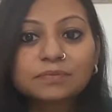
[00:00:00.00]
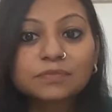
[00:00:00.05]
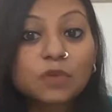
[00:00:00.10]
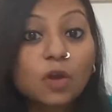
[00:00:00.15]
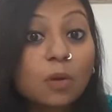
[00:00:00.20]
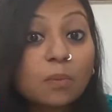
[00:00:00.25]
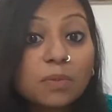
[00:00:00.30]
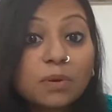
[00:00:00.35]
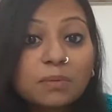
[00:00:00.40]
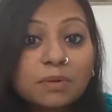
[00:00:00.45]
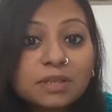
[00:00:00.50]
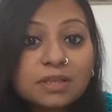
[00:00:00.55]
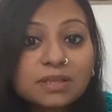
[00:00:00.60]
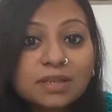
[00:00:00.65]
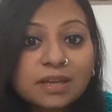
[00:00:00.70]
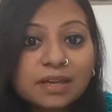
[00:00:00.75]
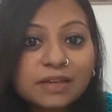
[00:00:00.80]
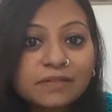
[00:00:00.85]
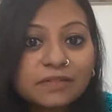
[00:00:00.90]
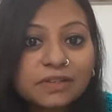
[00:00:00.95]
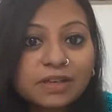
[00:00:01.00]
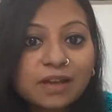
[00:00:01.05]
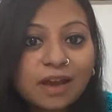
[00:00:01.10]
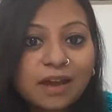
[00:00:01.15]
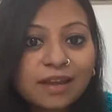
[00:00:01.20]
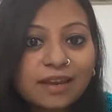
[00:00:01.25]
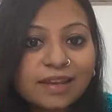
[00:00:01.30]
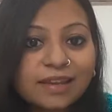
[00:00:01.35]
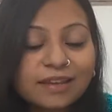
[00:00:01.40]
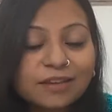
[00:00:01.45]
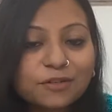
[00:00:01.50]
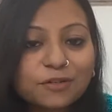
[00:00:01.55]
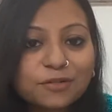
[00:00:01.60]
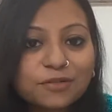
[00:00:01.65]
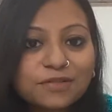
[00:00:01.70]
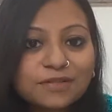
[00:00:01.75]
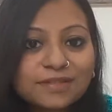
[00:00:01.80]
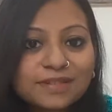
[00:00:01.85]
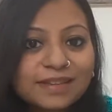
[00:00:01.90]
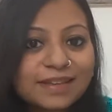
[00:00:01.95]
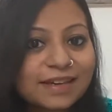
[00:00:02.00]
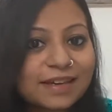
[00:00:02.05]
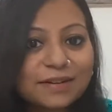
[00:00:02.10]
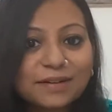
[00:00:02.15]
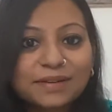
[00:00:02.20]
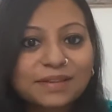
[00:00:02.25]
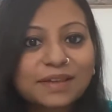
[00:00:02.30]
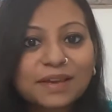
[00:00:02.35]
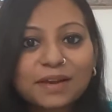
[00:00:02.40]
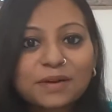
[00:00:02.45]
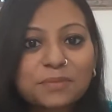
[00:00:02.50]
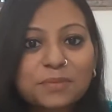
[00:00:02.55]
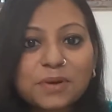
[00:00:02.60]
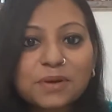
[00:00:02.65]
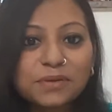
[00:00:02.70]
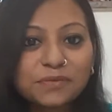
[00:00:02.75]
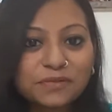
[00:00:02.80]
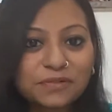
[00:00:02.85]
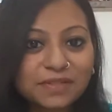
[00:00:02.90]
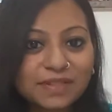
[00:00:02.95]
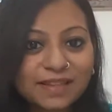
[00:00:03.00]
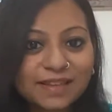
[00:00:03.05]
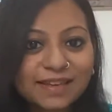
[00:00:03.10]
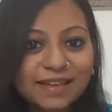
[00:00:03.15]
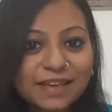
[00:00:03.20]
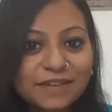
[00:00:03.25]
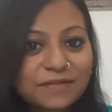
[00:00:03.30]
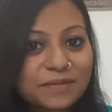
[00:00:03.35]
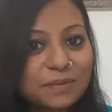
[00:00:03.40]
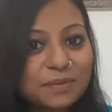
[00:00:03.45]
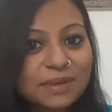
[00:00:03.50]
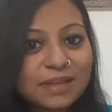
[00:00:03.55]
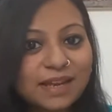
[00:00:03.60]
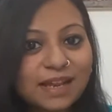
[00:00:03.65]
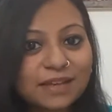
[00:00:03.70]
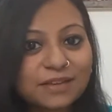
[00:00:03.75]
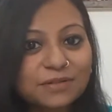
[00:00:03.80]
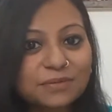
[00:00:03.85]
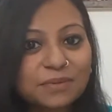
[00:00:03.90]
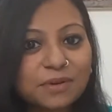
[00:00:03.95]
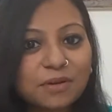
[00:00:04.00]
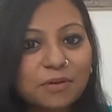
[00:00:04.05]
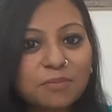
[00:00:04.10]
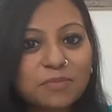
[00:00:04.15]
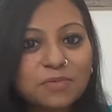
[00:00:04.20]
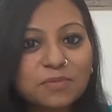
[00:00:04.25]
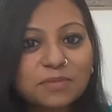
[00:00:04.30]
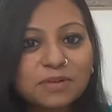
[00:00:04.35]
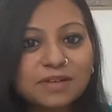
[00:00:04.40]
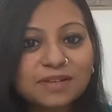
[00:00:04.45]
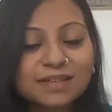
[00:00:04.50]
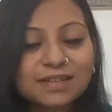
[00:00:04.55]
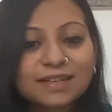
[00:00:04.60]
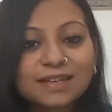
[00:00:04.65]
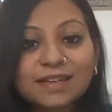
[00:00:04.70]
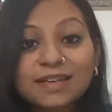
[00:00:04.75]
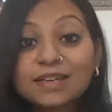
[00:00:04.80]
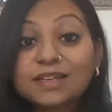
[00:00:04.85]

compliments are never tiring. They are a wonderful thing. Everybody likes to be complimented.